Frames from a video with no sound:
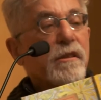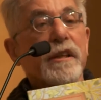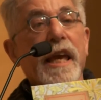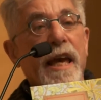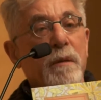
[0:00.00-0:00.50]

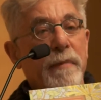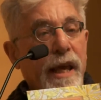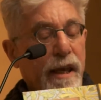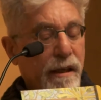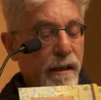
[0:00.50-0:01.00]
look
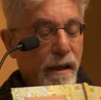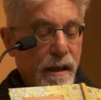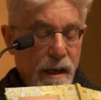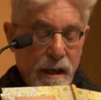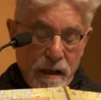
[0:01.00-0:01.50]
handmade.
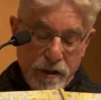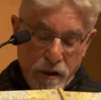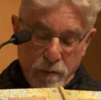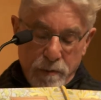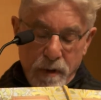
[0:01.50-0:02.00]

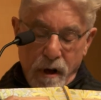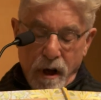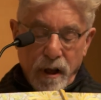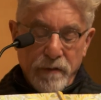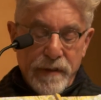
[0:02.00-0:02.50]
So
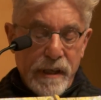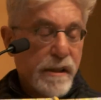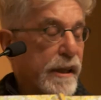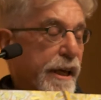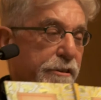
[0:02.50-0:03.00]
all of
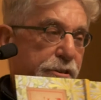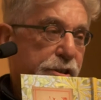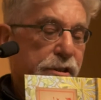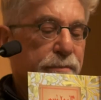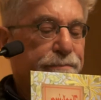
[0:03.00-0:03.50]
these letters